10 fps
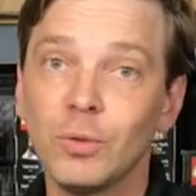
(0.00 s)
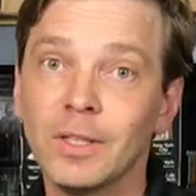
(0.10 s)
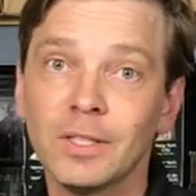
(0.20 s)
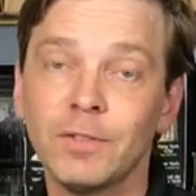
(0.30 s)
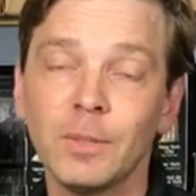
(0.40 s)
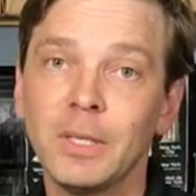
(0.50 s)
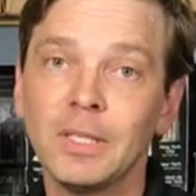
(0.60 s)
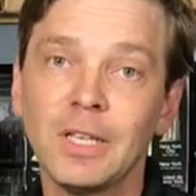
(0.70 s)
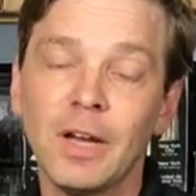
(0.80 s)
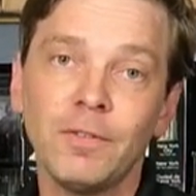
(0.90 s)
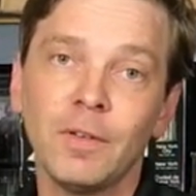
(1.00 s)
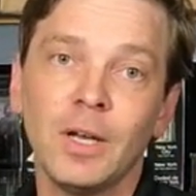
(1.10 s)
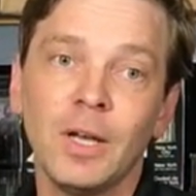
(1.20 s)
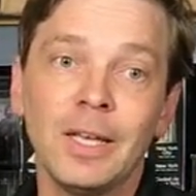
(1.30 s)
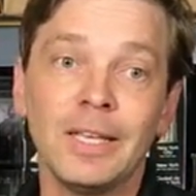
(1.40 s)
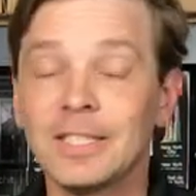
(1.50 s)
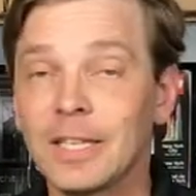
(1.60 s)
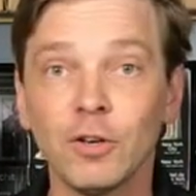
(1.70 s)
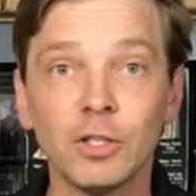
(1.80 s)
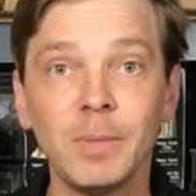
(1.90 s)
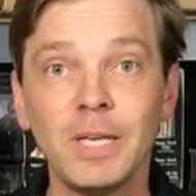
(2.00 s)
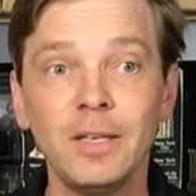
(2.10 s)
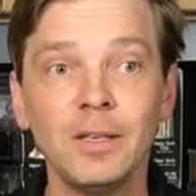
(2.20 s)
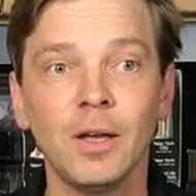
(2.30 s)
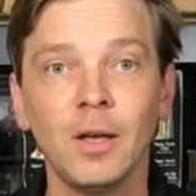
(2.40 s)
doing this flipping stuff. It scares me,